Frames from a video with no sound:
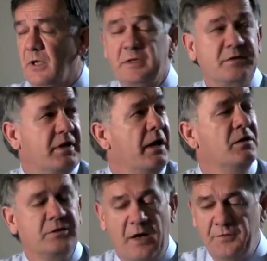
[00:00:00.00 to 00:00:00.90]
but the
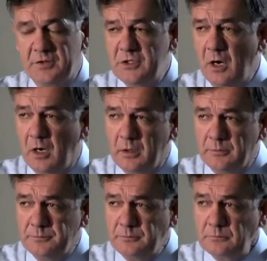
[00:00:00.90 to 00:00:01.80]
scale is off the chart.
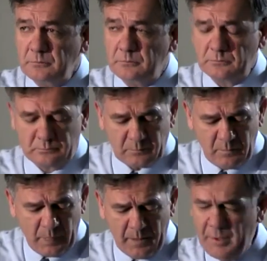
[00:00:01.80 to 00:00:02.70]

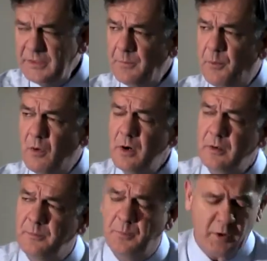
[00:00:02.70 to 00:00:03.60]
But the
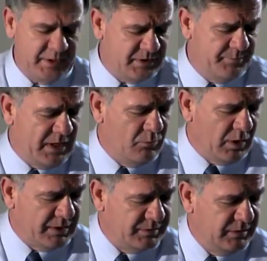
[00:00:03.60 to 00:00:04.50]
important point to me
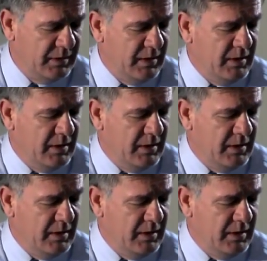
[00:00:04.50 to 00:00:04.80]
was,